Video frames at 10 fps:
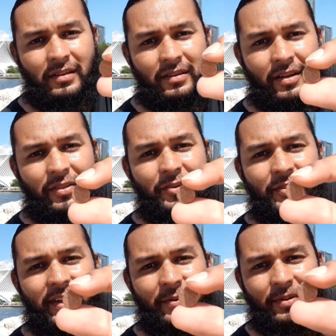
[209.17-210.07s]
Now, though you
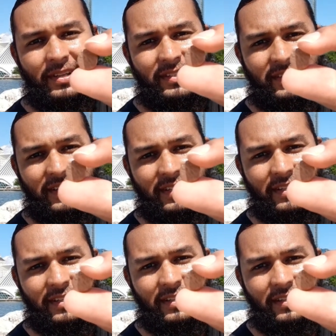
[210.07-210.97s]
can't really see
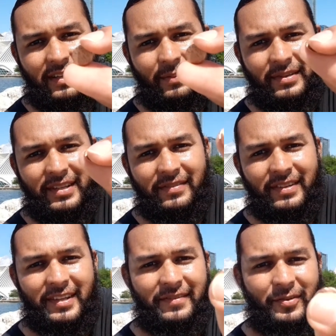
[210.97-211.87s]
it, I'm gonna
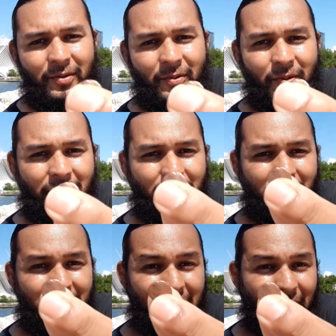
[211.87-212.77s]
definitely give you a really,
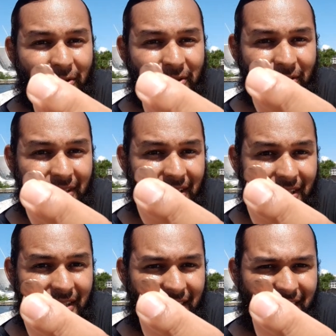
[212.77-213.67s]
really closer
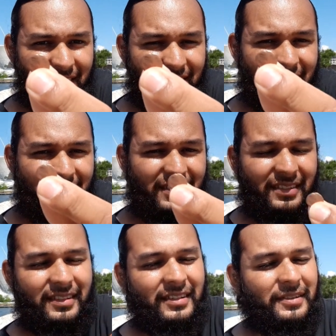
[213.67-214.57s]
look.
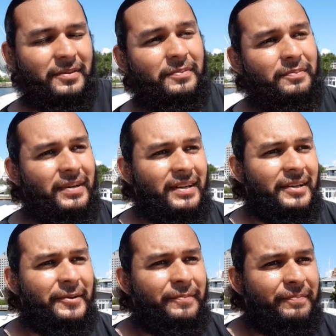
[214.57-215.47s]
But
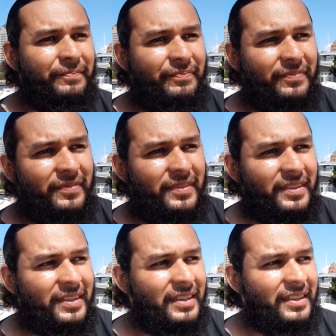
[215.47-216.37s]

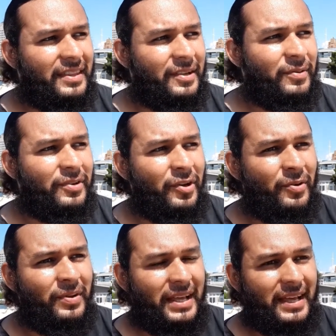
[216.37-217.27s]
they were
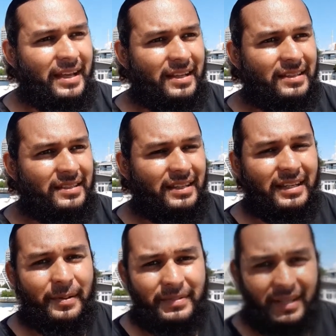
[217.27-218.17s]
known as
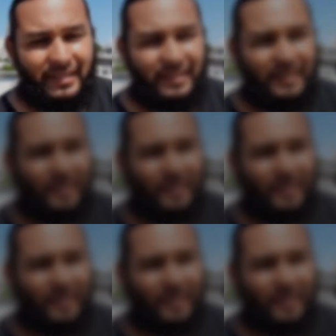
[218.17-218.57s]
lepton.